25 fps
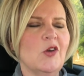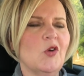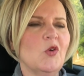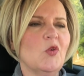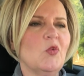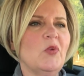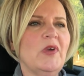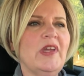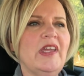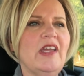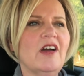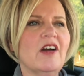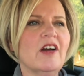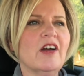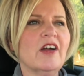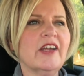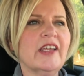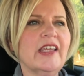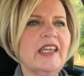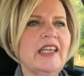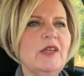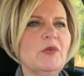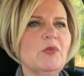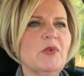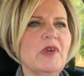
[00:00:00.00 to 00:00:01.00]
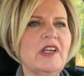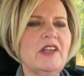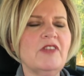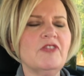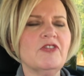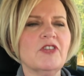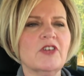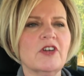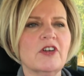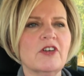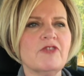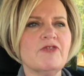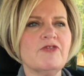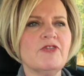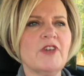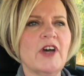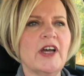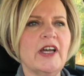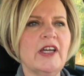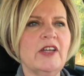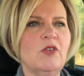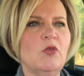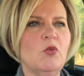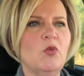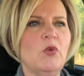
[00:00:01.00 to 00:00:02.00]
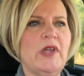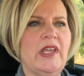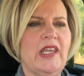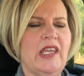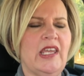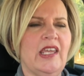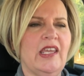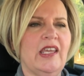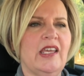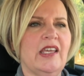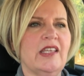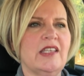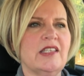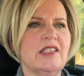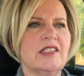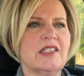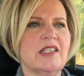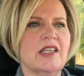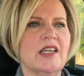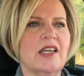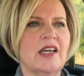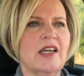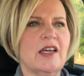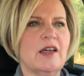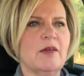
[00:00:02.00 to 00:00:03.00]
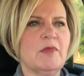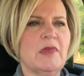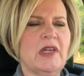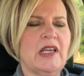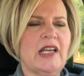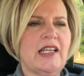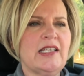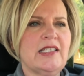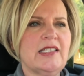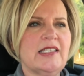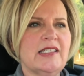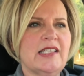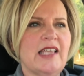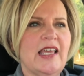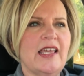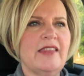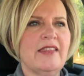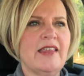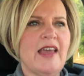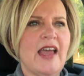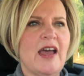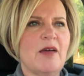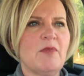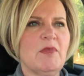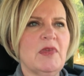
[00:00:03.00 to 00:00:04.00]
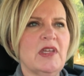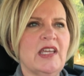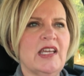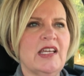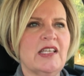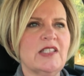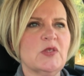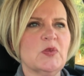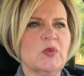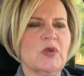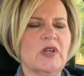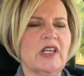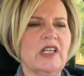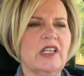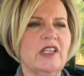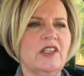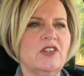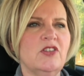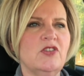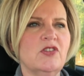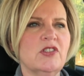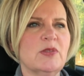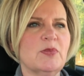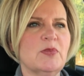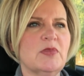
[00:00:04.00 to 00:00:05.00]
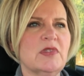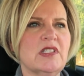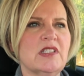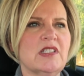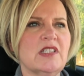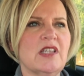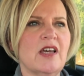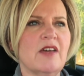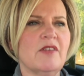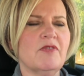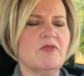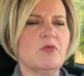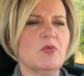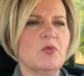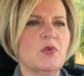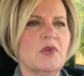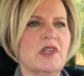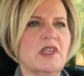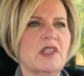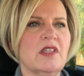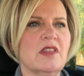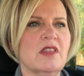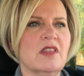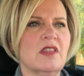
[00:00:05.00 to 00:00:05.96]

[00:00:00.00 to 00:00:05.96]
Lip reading: We are getting ready for a fun weekend, and I say that because we're going to do some stuff with